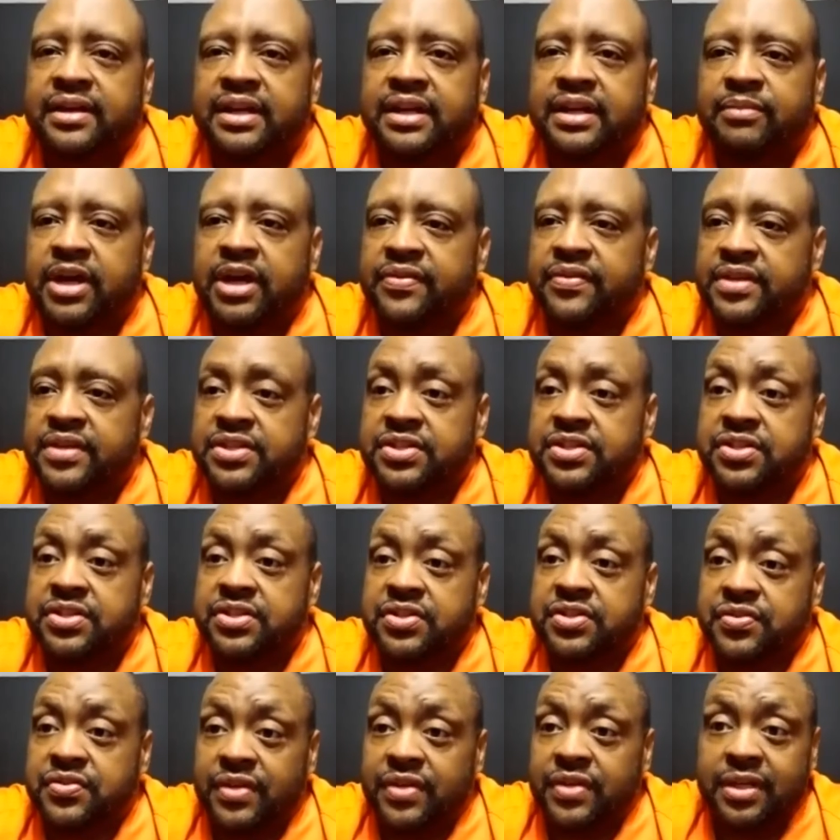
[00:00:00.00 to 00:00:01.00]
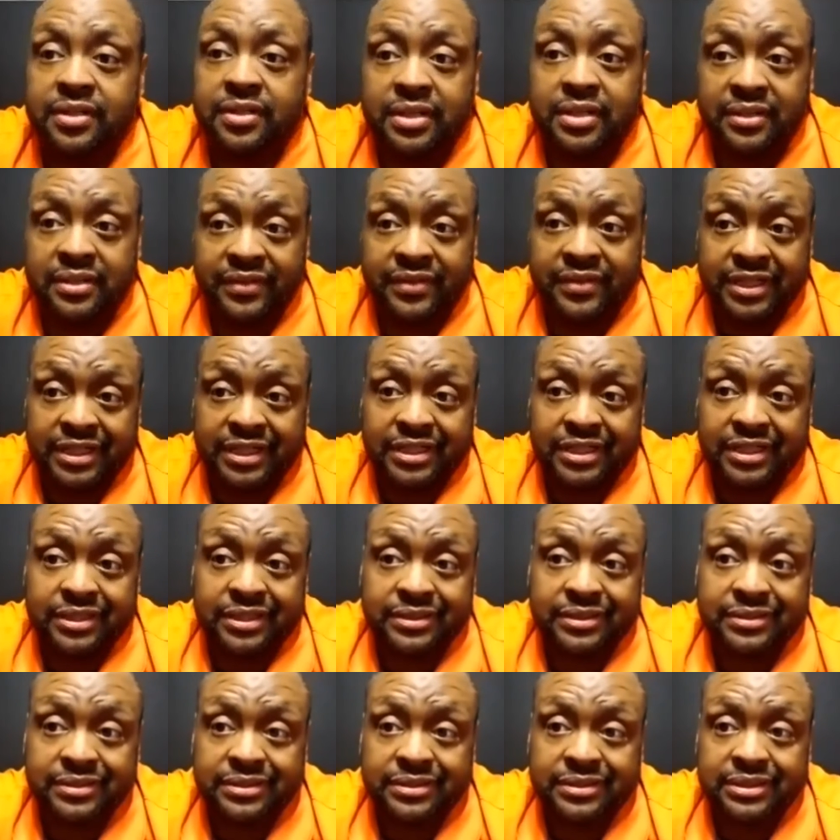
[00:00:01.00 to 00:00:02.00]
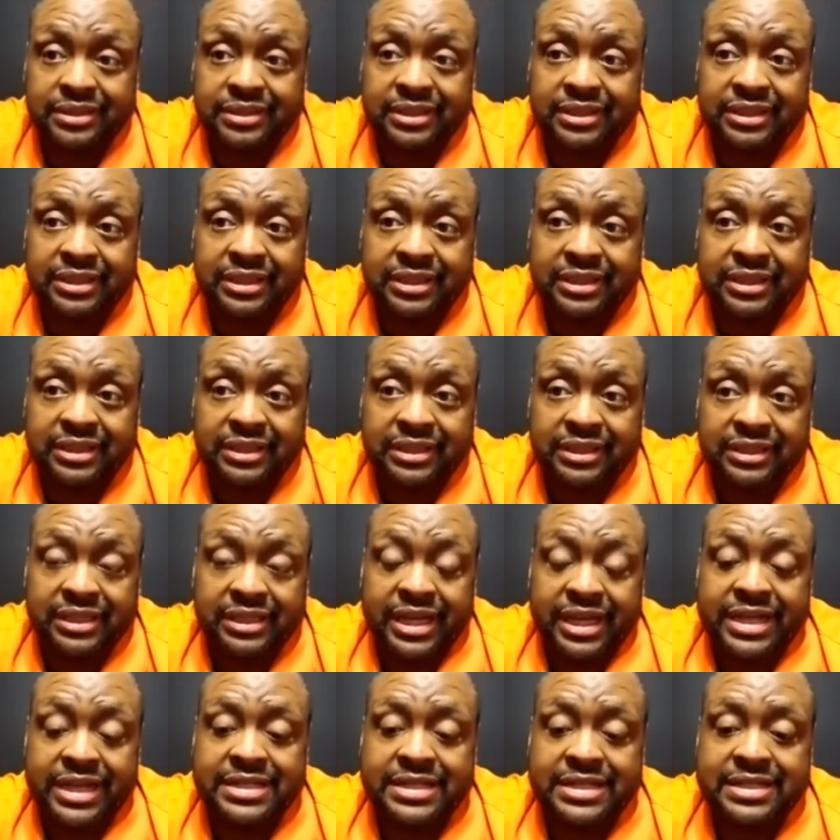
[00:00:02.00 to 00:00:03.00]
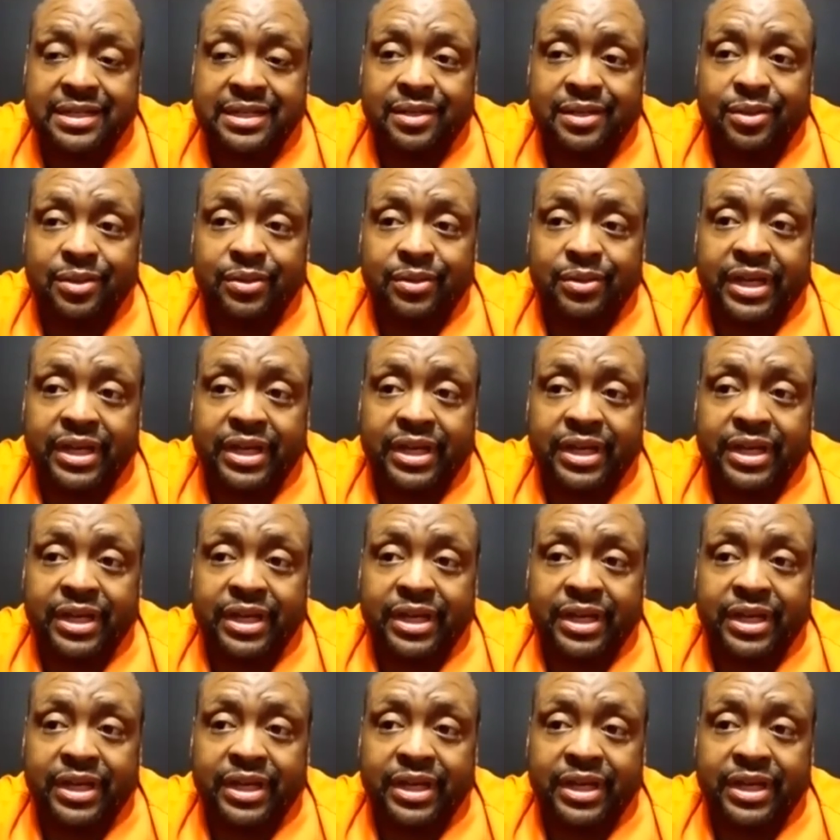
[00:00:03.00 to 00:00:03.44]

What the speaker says: about the struggle of it all. And so